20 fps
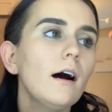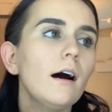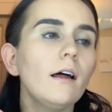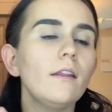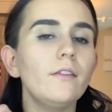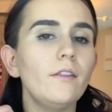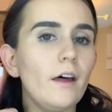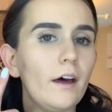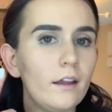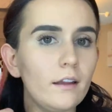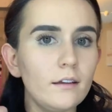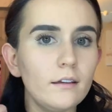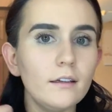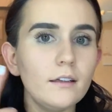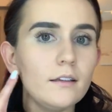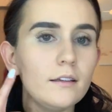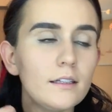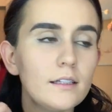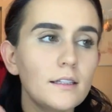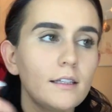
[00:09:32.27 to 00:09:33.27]
then
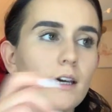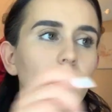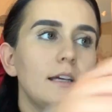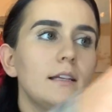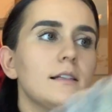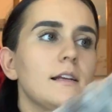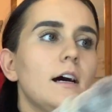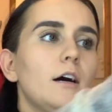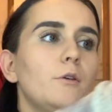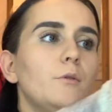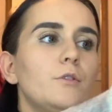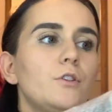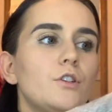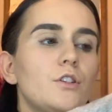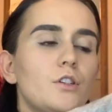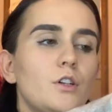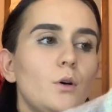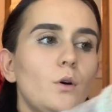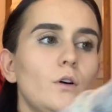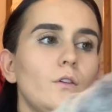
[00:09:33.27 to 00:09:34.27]
in this case, I would
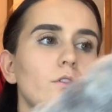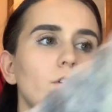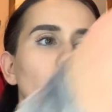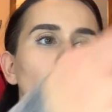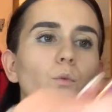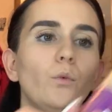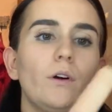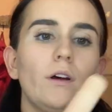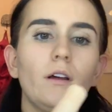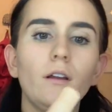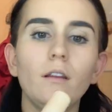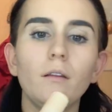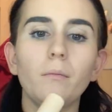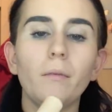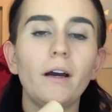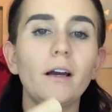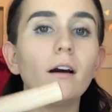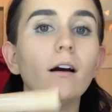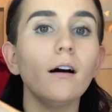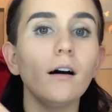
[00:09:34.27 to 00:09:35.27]
just go over it with
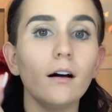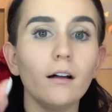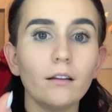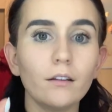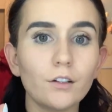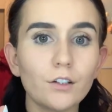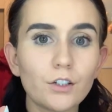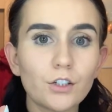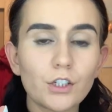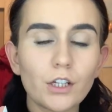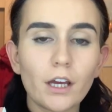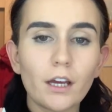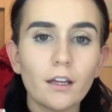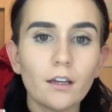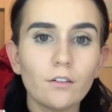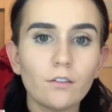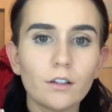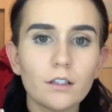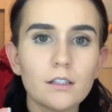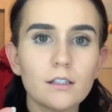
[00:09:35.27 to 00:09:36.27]
my other shade
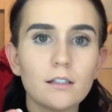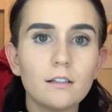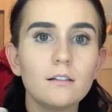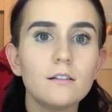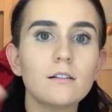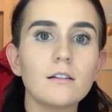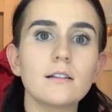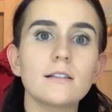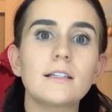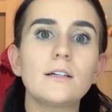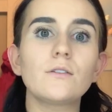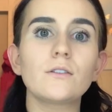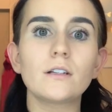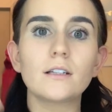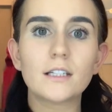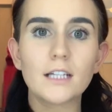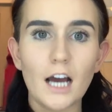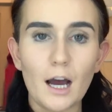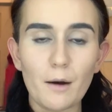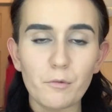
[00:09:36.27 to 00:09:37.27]
of concealer since now it's on
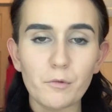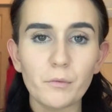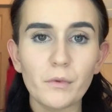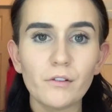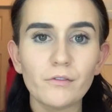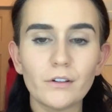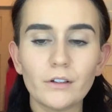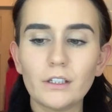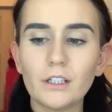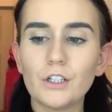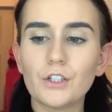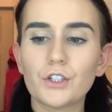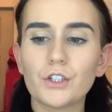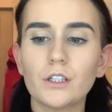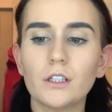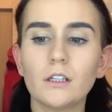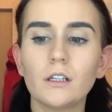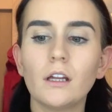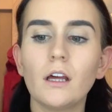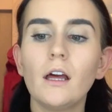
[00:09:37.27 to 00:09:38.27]
top of my
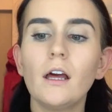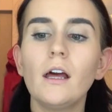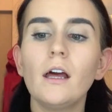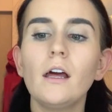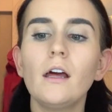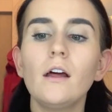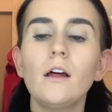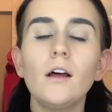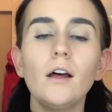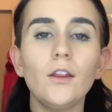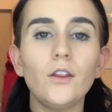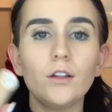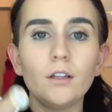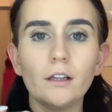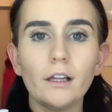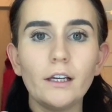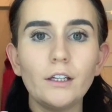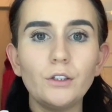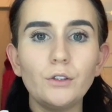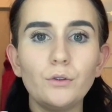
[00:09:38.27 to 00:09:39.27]
foundation, and then
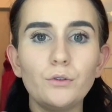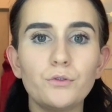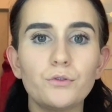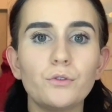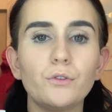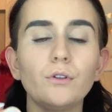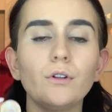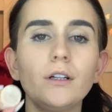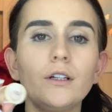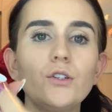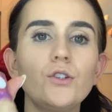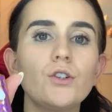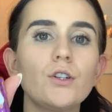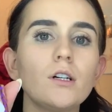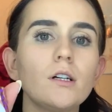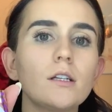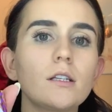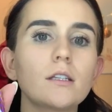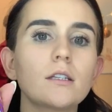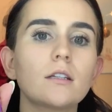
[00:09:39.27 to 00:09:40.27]
light neutral, and
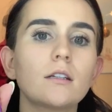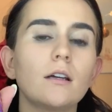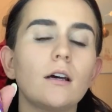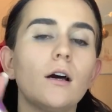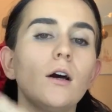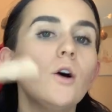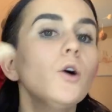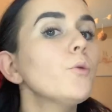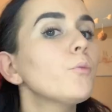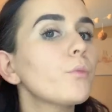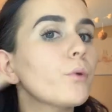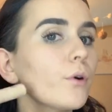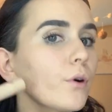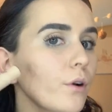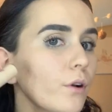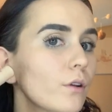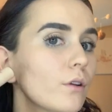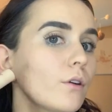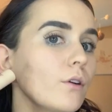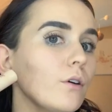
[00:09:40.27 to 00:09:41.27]
just put a
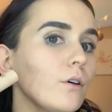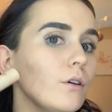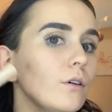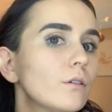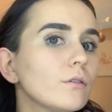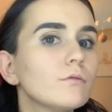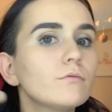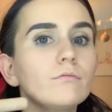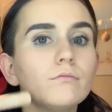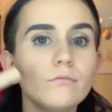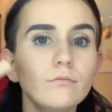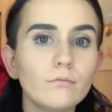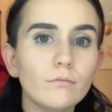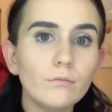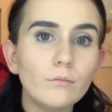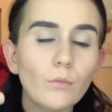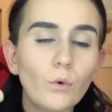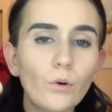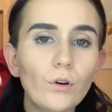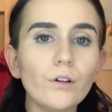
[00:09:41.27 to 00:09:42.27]
little
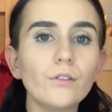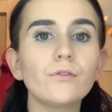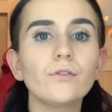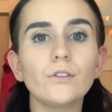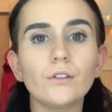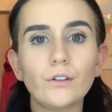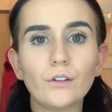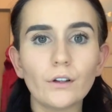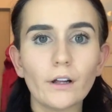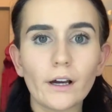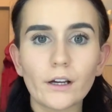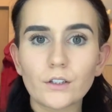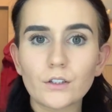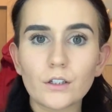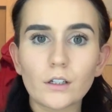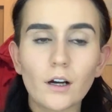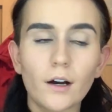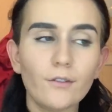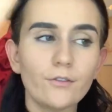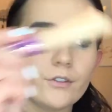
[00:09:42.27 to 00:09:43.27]
more for a little extra
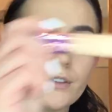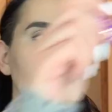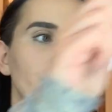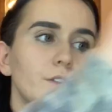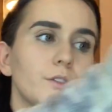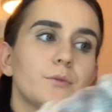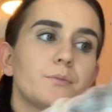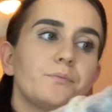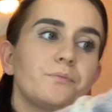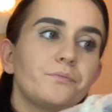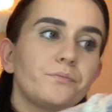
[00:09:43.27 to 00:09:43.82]
coverage.